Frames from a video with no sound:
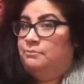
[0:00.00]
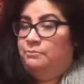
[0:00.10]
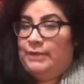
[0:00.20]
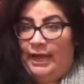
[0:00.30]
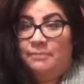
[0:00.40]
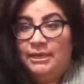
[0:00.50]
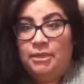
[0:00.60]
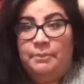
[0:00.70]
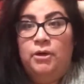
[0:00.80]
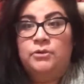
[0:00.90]
that had made
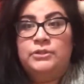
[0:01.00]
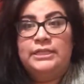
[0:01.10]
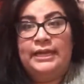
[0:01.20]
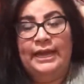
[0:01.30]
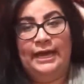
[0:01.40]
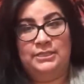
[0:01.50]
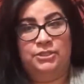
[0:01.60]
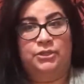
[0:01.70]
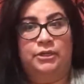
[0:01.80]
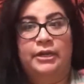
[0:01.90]
the post and I
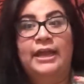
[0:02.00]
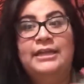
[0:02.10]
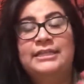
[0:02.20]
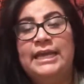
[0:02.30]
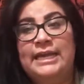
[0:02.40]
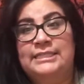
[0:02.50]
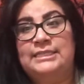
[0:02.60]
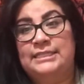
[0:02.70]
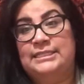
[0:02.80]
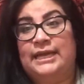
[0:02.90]
asked her is
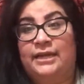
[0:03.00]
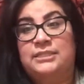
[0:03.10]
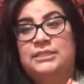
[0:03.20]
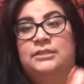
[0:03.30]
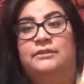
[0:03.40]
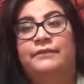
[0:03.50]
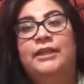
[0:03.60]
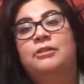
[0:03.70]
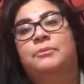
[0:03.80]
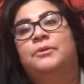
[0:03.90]
this deck still
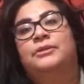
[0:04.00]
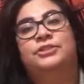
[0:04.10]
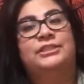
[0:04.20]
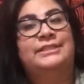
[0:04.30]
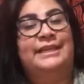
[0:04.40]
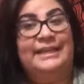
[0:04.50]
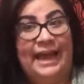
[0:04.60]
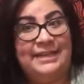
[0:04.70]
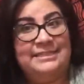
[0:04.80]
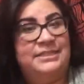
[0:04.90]
available and she said
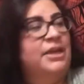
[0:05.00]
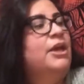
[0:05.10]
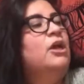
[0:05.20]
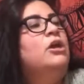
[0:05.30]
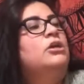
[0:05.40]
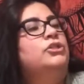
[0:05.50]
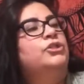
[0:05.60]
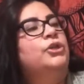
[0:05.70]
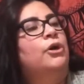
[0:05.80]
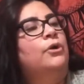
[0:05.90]
yes
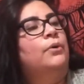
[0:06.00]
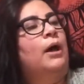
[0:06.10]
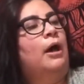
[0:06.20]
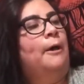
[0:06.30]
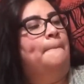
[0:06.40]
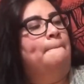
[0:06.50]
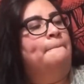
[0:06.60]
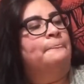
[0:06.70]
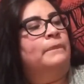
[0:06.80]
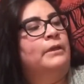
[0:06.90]
so
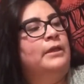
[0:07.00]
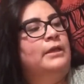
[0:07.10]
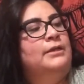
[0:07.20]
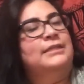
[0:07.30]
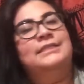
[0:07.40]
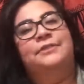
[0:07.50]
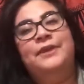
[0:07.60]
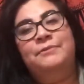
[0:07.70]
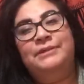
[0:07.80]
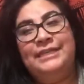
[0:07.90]
um, because the
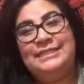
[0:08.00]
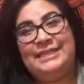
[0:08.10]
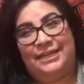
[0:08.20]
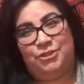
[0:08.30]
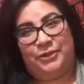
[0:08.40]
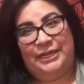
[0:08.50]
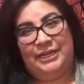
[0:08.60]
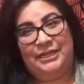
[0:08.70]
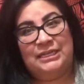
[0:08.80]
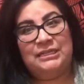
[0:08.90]
thing with these deck
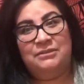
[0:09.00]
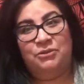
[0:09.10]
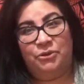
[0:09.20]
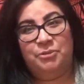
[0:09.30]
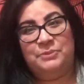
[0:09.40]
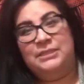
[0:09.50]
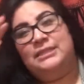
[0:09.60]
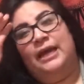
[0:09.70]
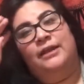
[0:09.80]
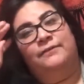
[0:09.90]
trading groups is
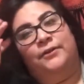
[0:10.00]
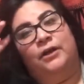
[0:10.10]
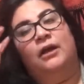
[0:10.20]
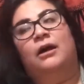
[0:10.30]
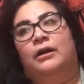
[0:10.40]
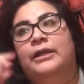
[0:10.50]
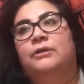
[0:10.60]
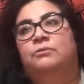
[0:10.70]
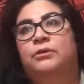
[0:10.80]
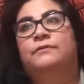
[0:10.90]
that if you're not on
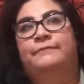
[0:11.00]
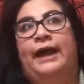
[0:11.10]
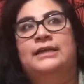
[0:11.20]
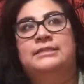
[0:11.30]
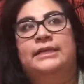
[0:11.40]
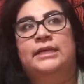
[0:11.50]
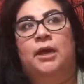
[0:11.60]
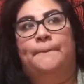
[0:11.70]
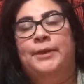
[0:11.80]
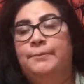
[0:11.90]
it real fast, like
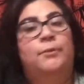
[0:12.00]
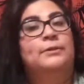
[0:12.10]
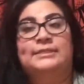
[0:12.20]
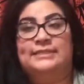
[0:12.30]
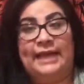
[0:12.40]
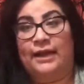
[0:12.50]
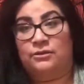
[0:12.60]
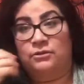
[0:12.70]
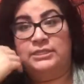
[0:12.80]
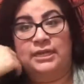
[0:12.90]
people will snag
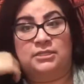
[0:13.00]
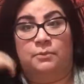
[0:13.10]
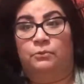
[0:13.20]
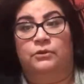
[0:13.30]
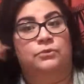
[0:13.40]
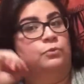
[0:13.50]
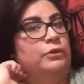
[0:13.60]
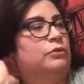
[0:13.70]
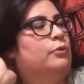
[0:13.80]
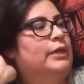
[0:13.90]
those decks up real,
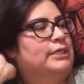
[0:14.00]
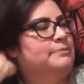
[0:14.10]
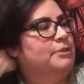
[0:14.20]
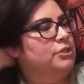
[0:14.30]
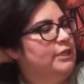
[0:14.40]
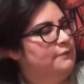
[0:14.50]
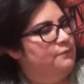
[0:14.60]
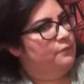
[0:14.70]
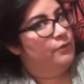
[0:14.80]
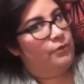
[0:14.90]
real quick, especially if
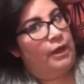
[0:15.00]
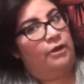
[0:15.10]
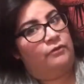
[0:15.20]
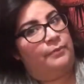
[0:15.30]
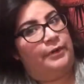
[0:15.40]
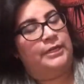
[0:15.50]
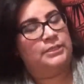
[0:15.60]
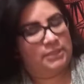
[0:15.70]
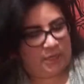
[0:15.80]
they're out of print.